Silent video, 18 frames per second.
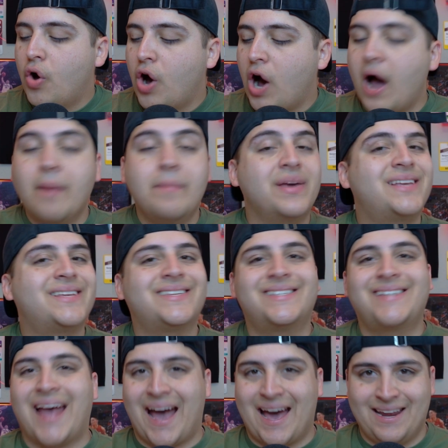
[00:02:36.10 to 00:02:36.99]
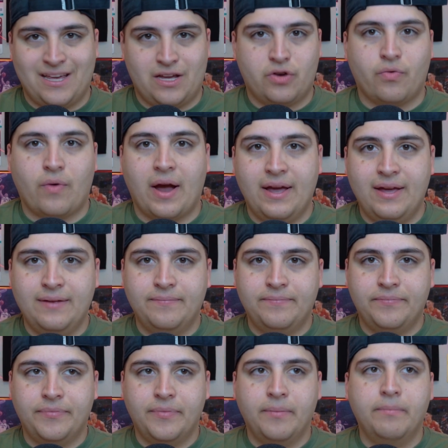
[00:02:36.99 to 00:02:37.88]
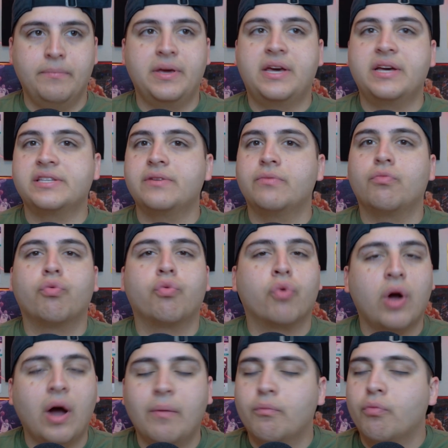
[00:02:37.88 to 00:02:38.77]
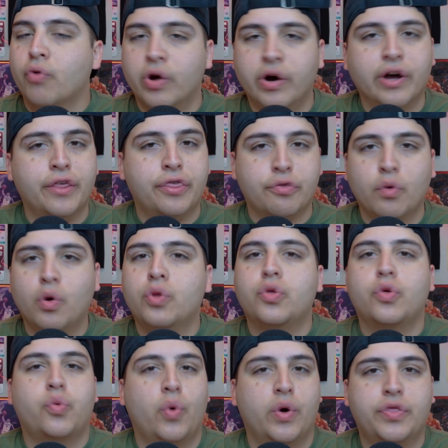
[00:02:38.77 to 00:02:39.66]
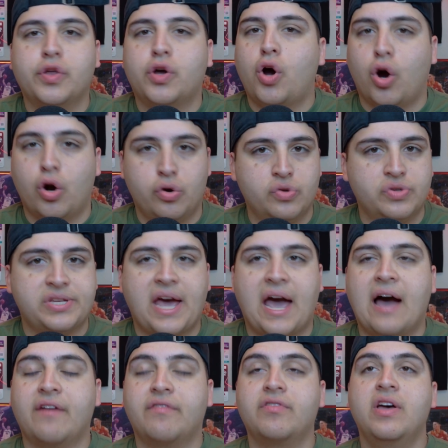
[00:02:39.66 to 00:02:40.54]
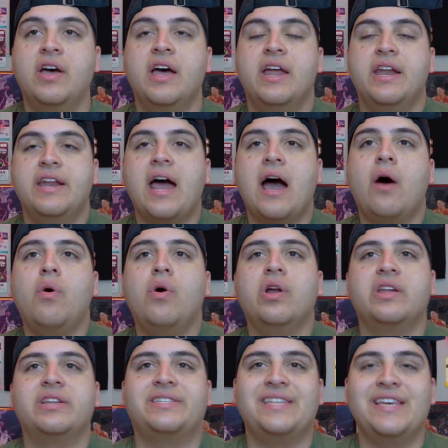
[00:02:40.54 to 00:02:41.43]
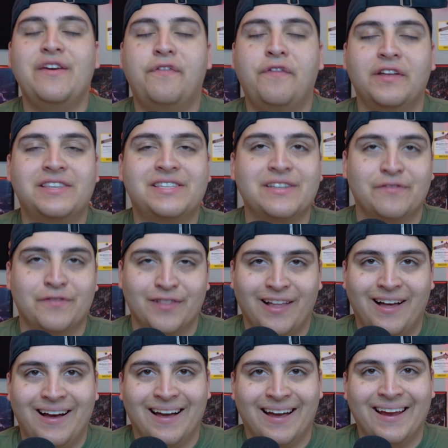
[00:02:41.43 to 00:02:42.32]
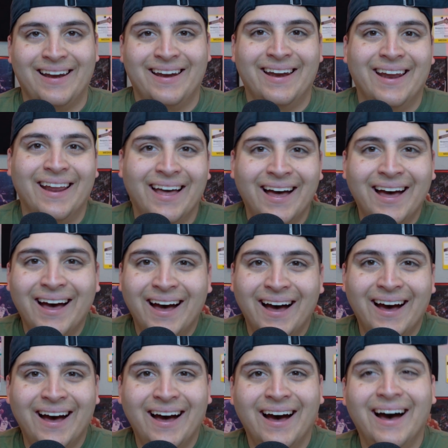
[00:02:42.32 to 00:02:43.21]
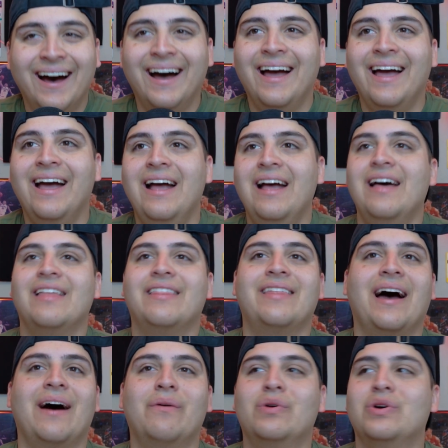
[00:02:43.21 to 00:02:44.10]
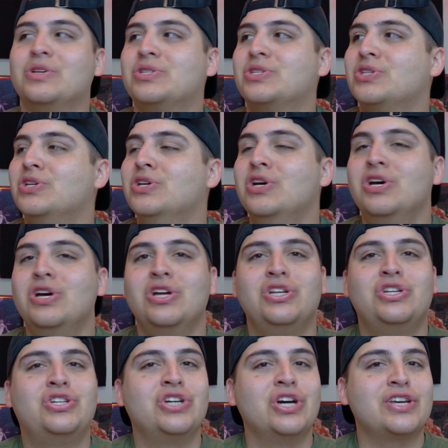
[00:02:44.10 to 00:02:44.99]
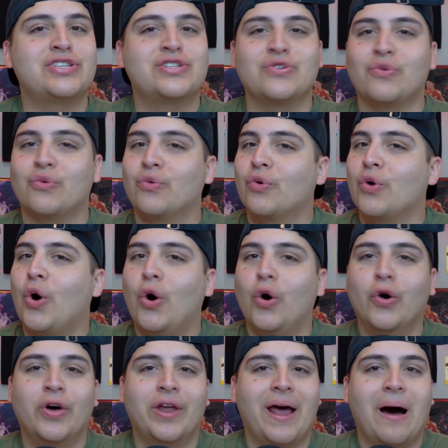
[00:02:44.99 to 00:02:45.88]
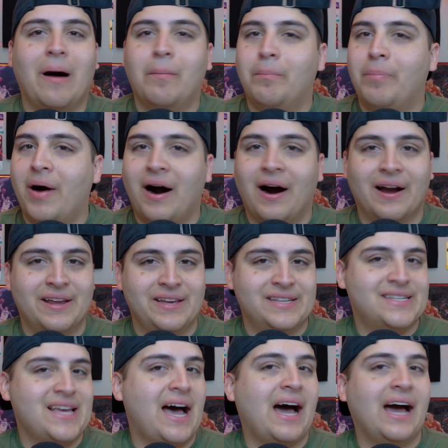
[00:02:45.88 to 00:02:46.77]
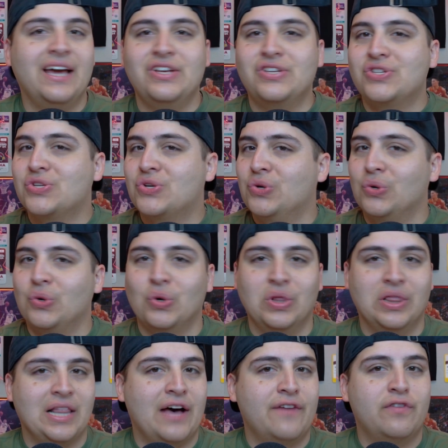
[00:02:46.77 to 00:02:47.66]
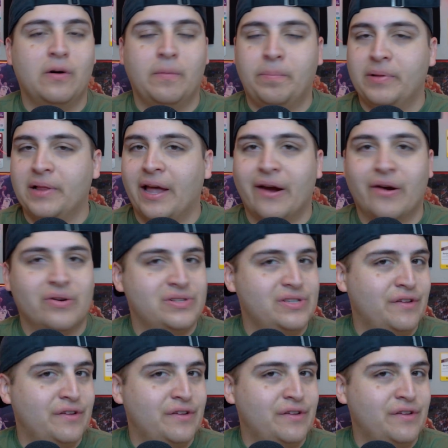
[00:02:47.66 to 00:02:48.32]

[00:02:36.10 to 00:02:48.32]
I'm ecstatic, right? Because I'm really thrilled with what the Cardinals have. Now on a defensive line that was just rolling out bodies, high school level players,